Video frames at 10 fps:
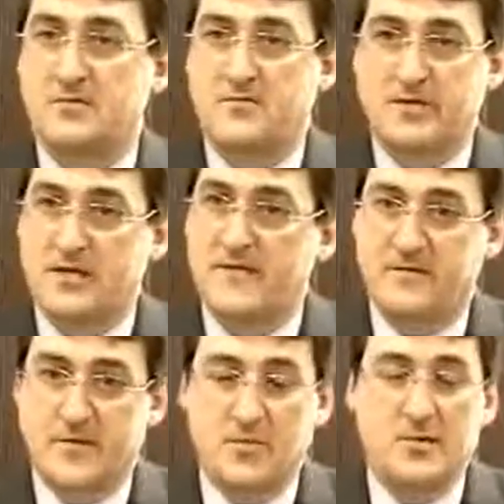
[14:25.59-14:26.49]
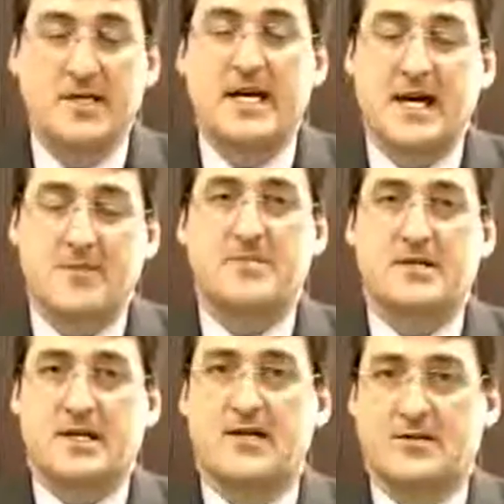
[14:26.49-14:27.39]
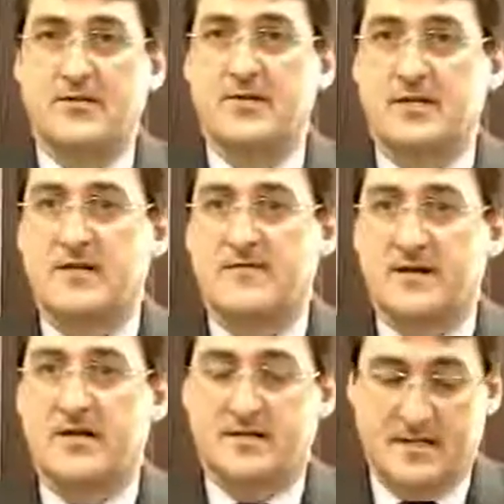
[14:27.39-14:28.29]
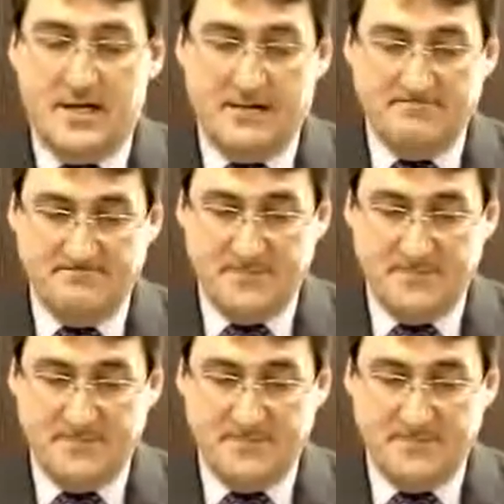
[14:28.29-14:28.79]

we received from you really helped us get through this difficult time.